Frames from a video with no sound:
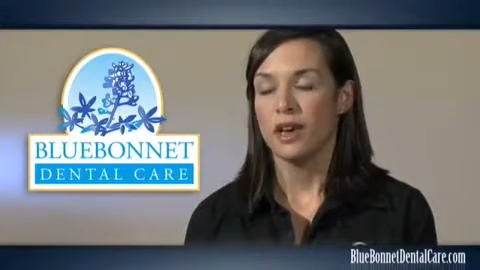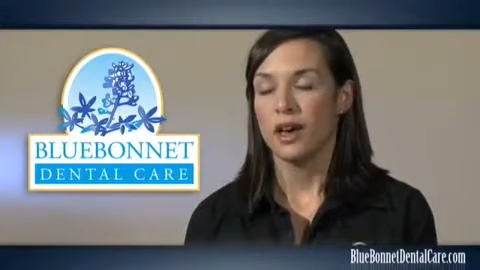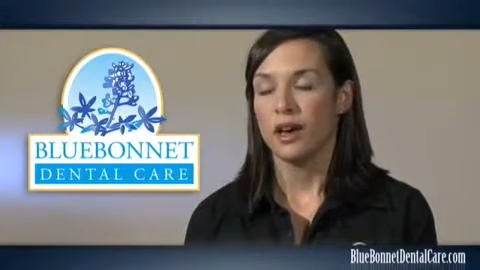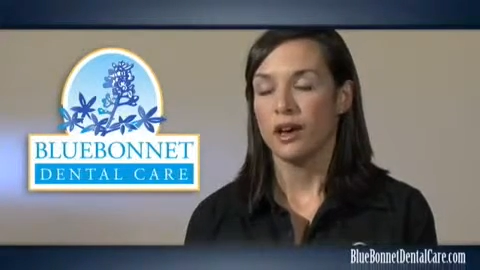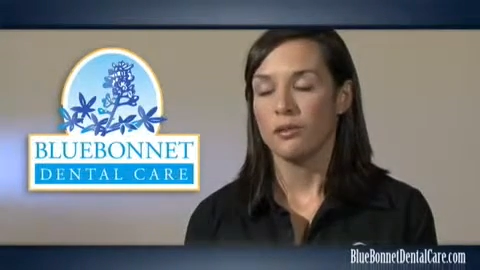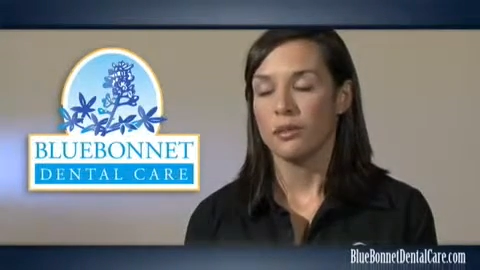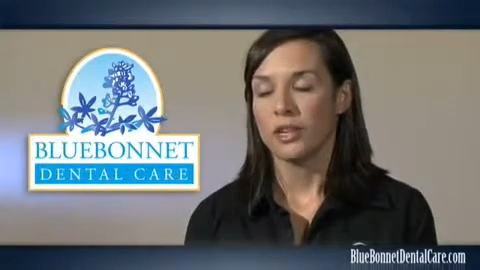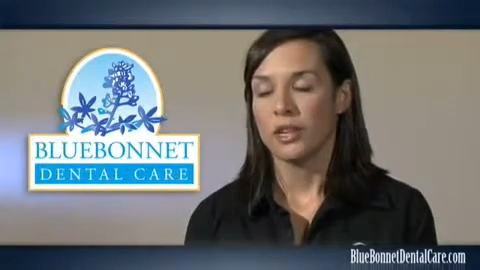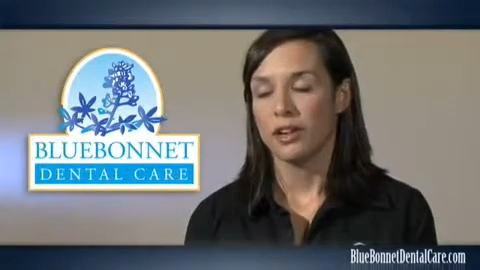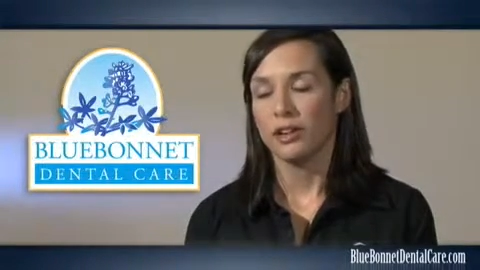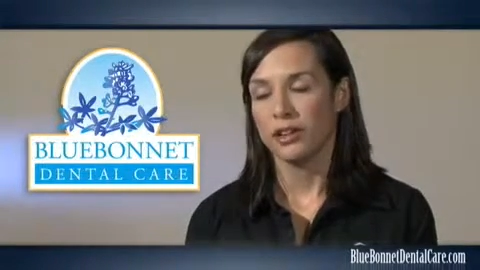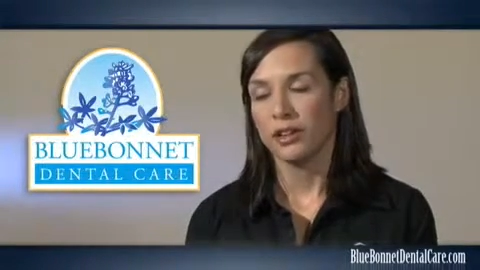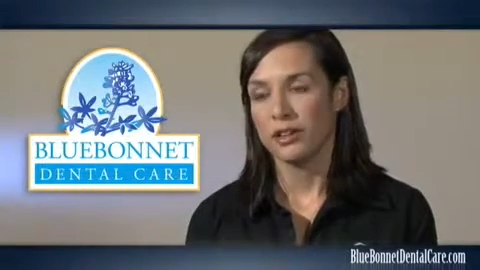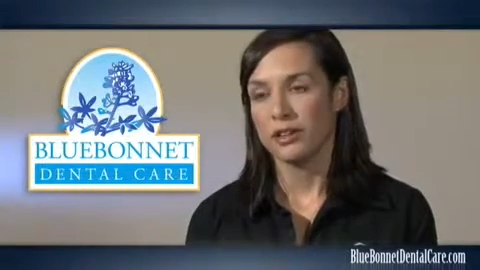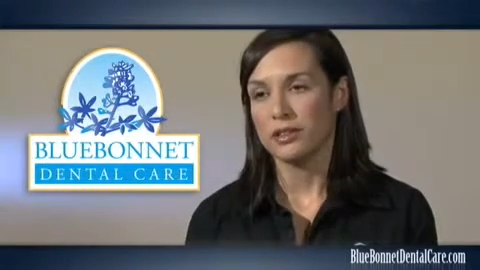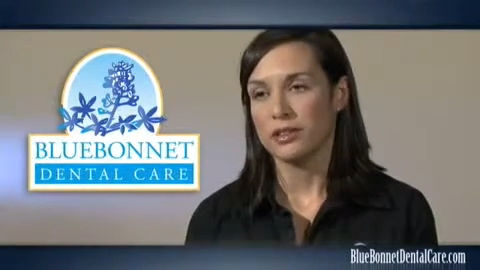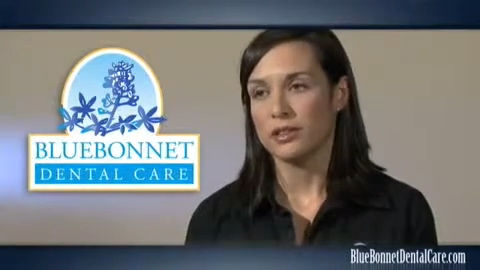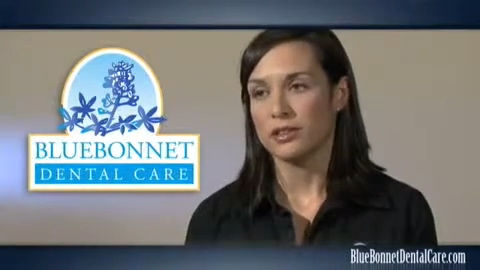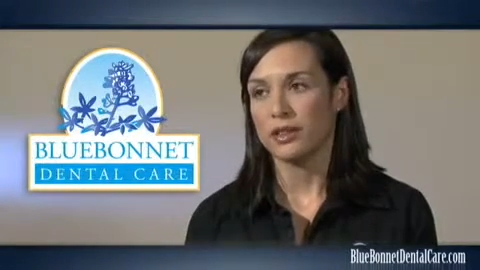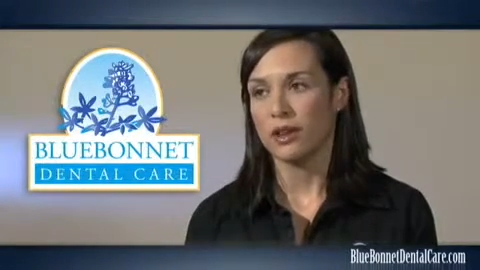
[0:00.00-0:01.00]
um, in
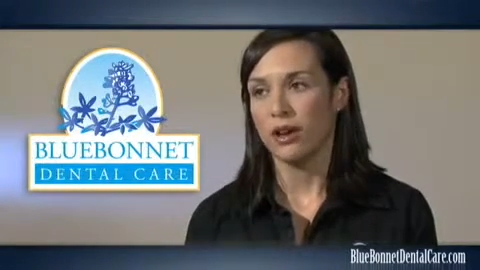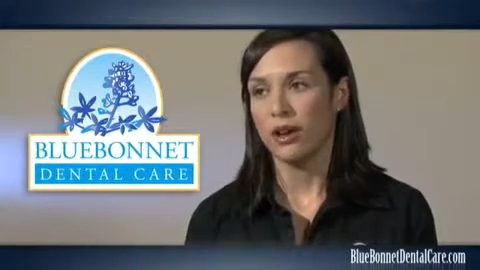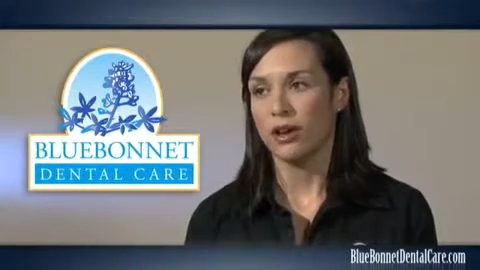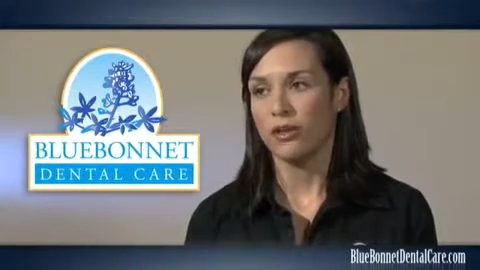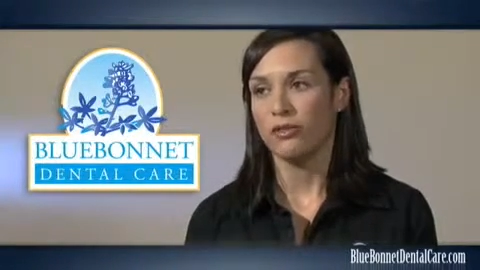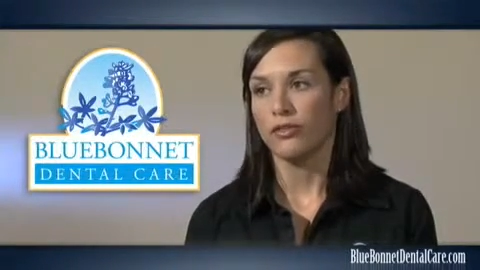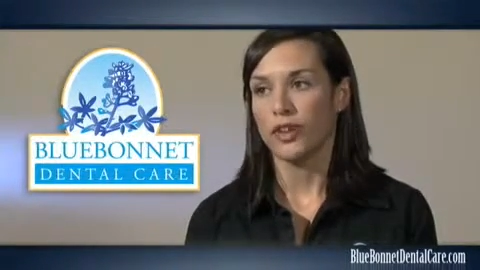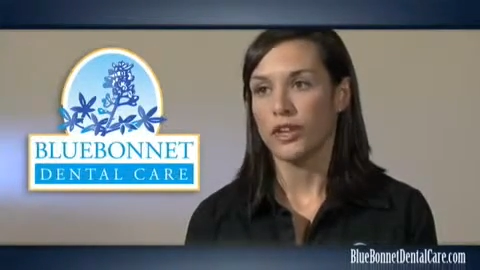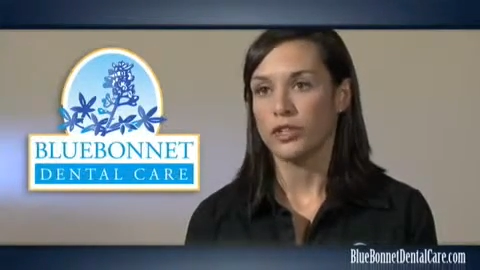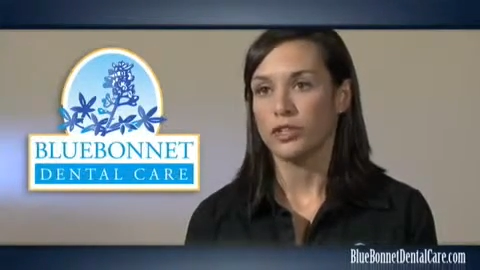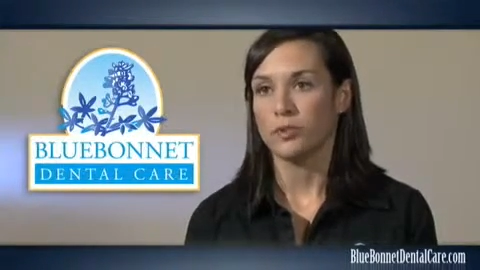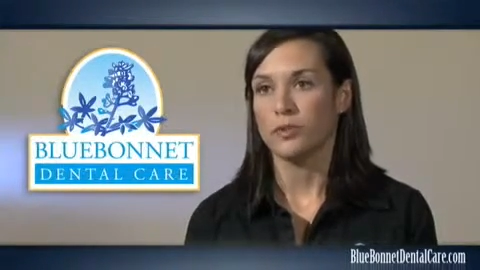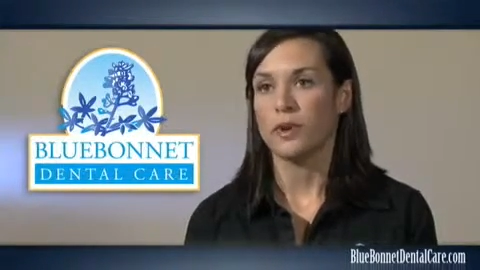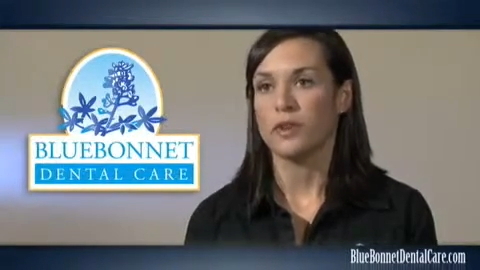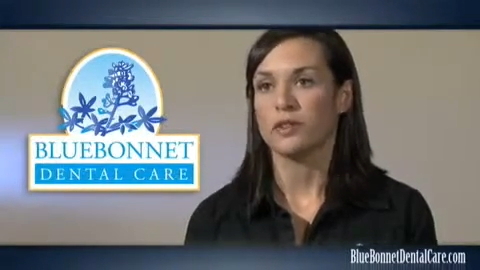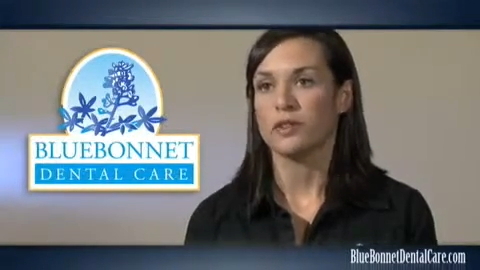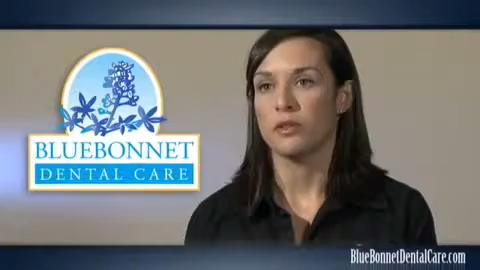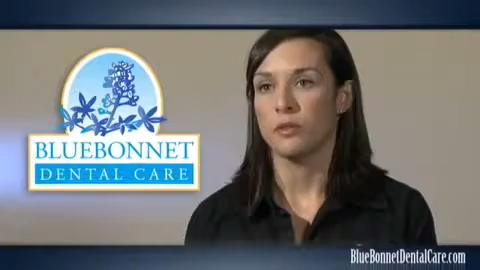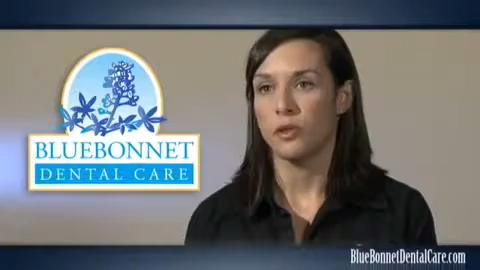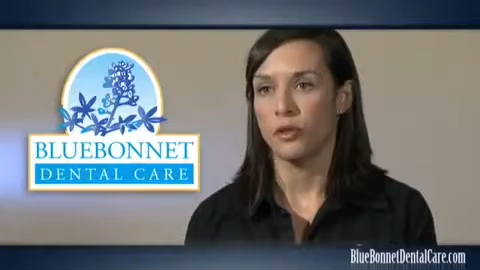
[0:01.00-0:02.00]
areas of facial
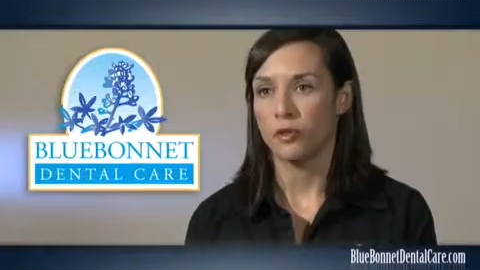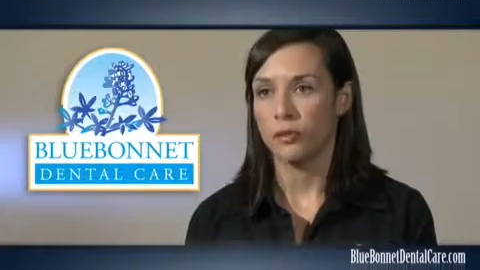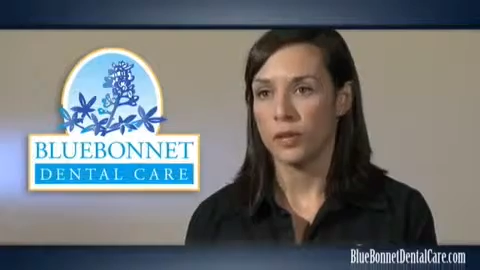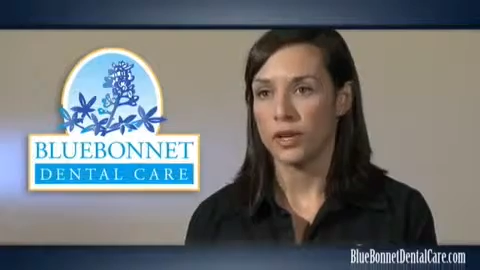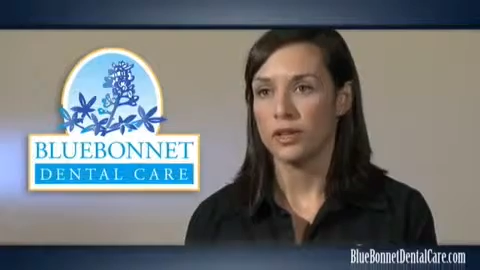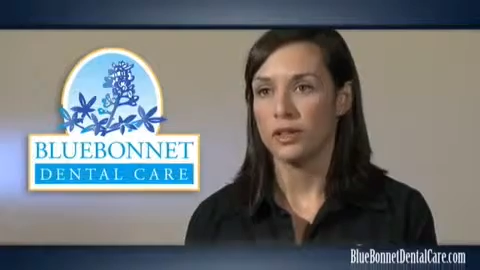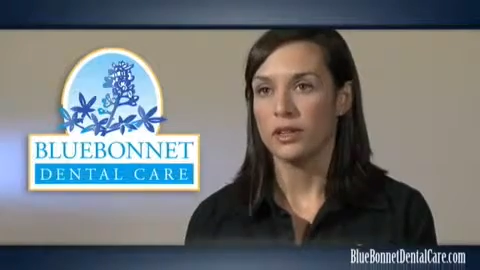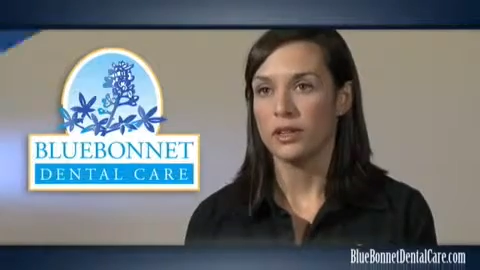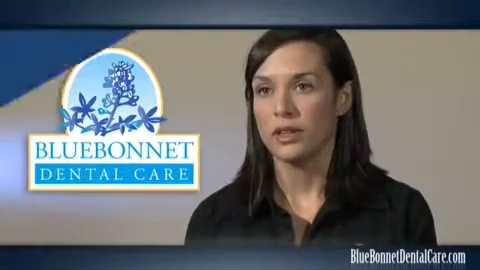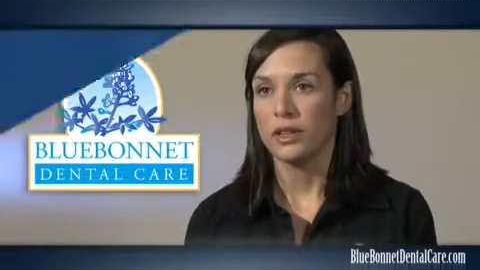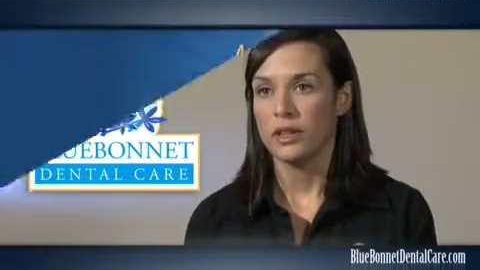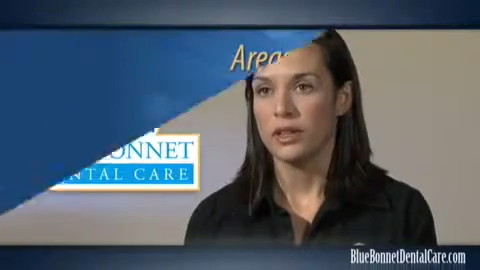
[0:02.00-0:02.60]
muscle movement.